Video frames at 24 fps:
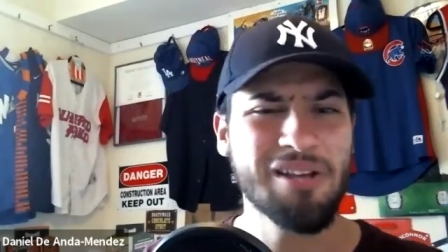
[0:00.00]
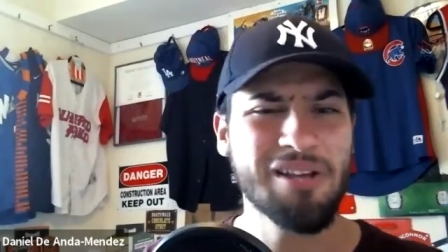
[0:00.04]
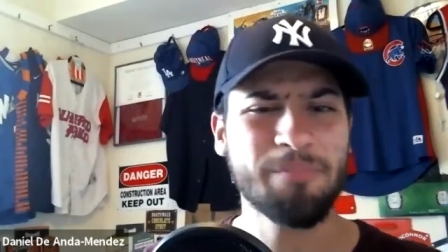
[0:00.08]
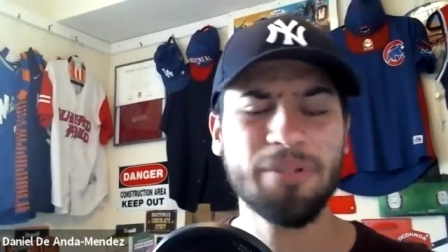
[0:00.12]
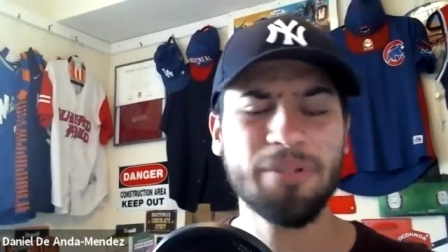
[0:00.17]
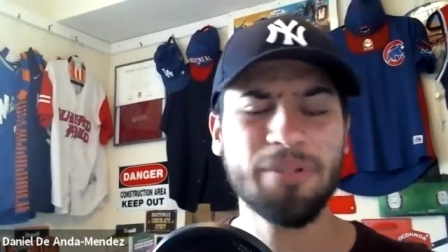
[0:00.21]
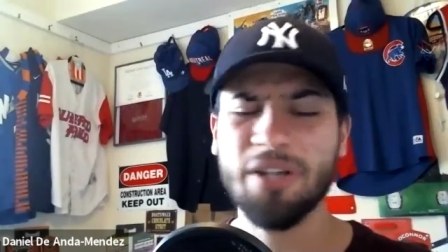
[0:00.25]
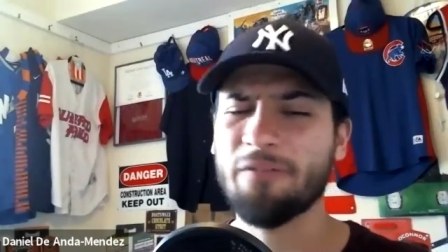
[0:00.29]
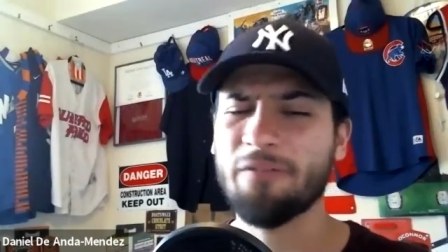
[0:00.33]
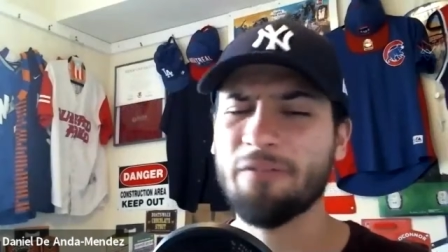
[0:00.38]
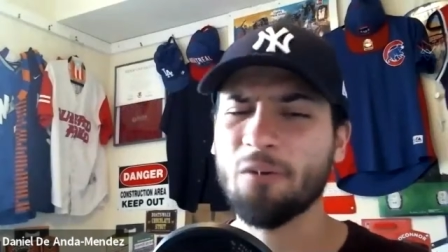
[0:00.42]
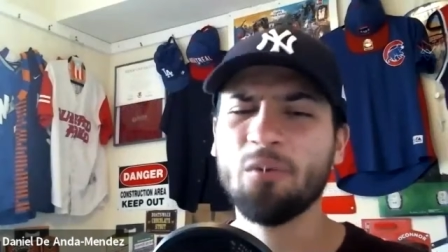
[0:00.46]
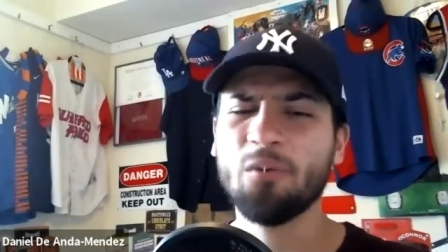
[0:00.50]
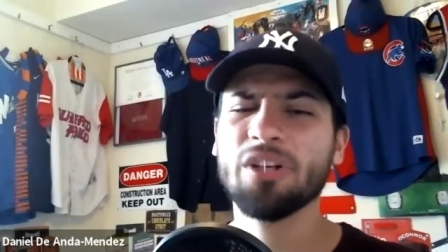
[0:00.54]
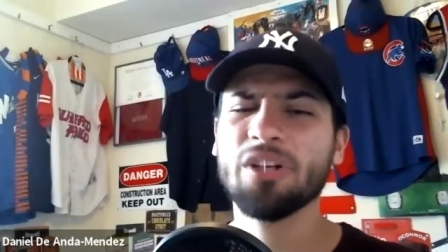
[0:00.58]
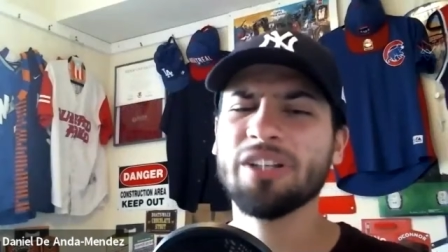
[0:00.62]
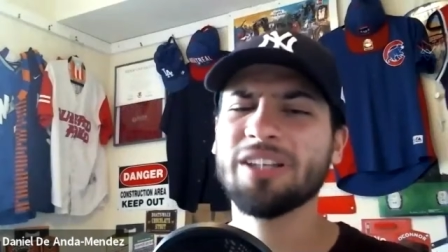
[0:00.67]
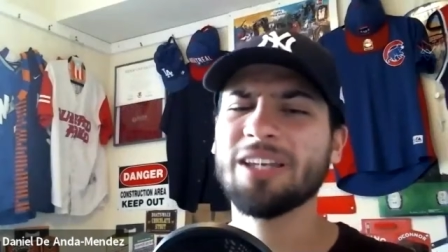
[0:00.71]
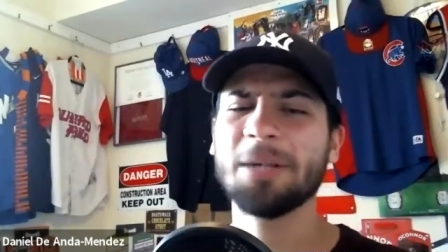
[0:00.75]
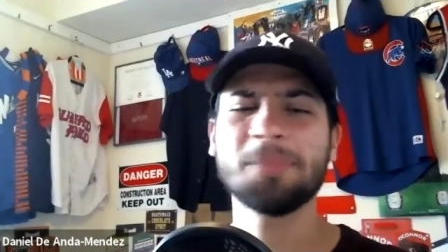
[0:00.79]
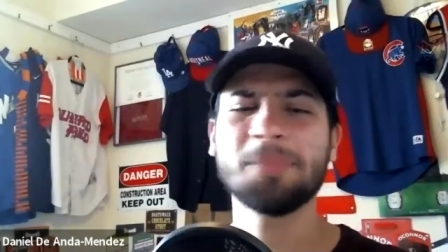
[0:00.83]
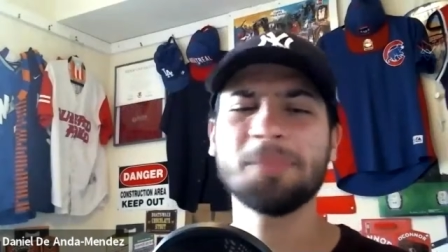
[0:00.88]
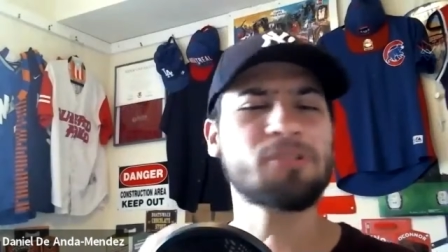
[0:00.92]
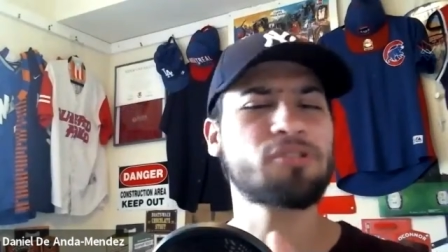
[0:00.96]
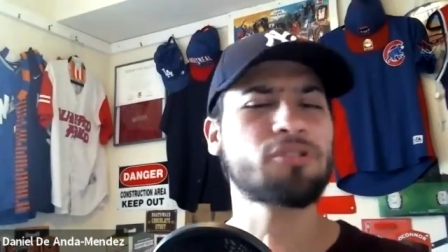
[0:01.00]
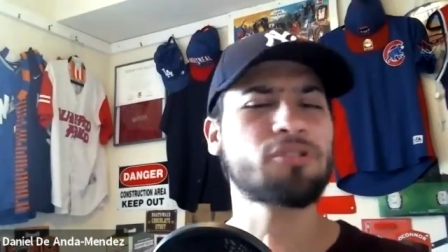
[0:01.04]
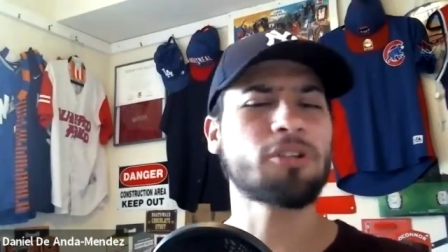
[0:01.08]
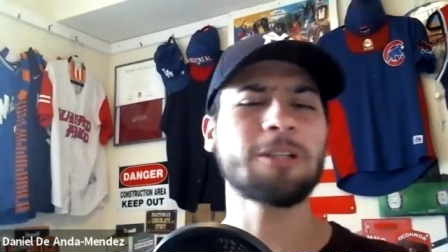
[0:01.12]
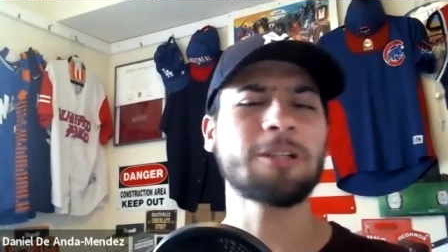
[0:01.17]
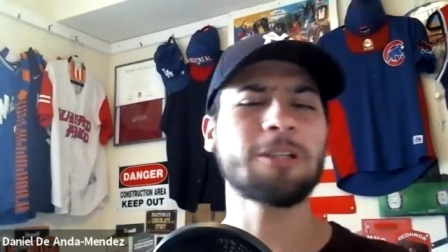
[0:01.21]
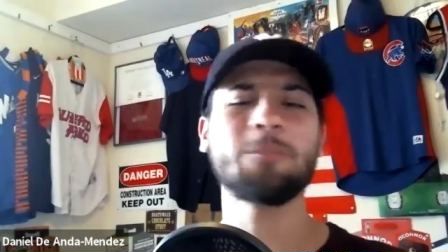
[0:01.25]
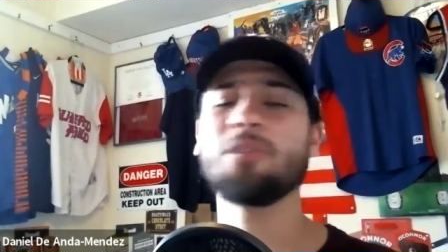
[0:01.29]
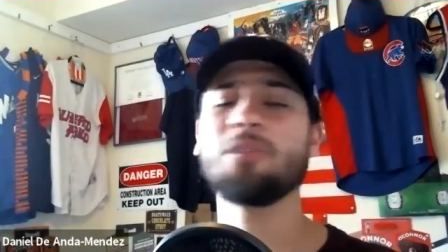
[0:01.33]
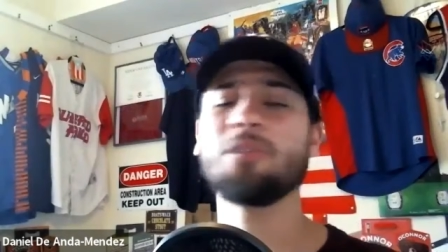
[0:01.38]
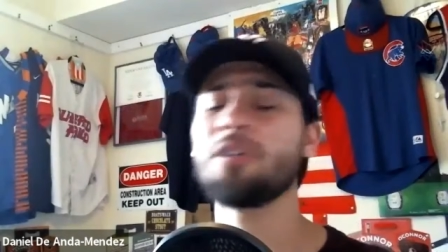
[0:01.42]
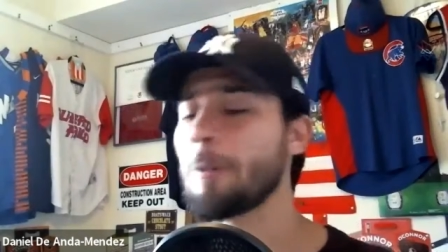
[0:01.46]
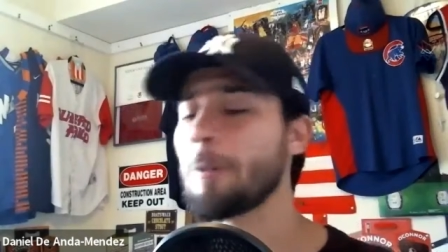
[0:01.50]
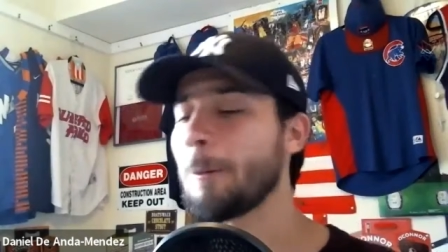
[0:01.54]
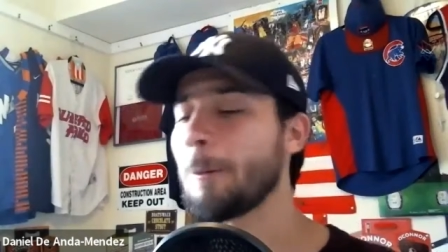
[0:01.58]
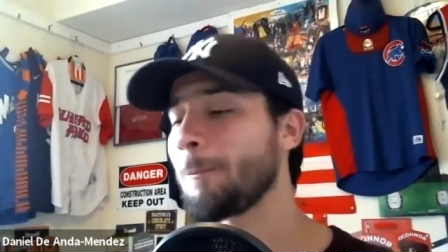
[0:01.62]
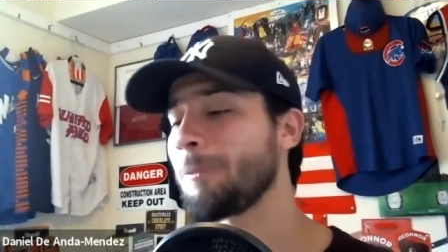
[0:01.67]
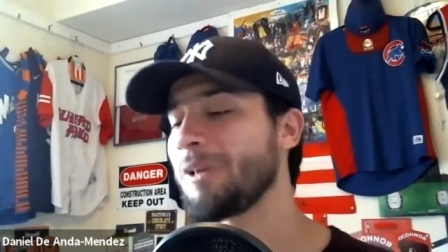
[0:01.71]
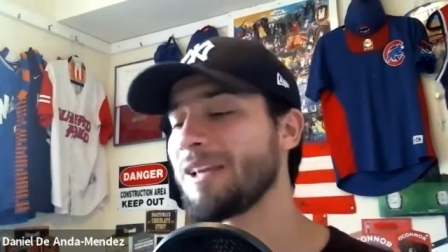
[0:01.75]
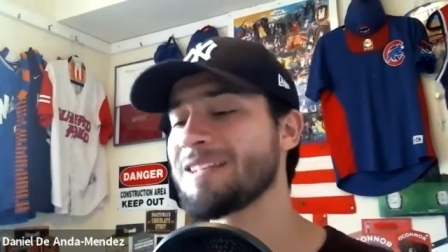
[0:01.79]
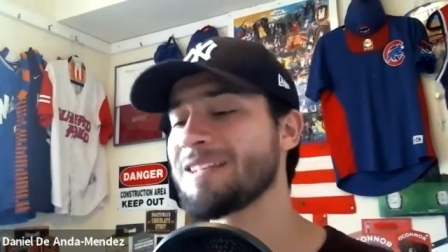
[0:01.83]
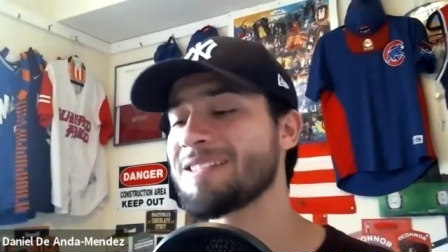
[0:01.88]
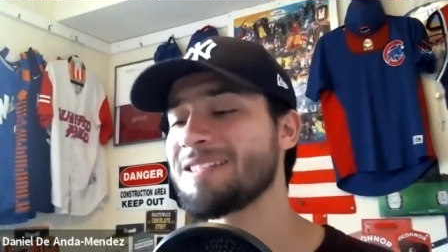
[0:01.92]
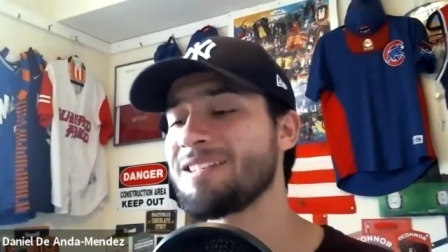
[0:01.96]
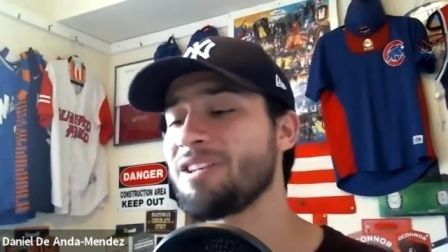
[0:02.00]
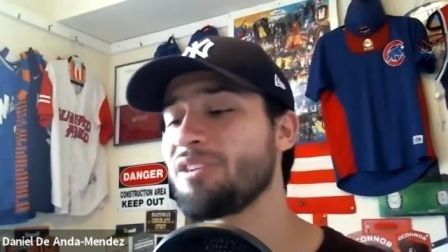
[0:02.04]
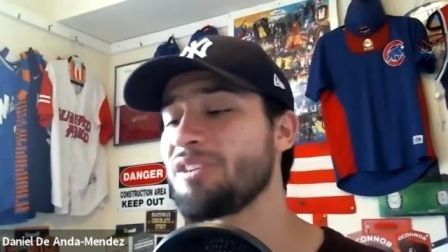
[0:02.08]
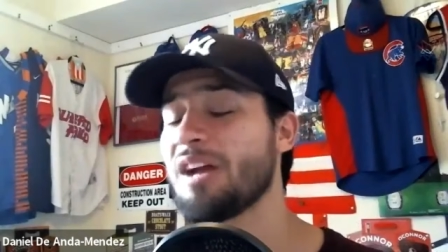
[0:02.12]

But if you would have kept Charlie Morton and Blake Snell,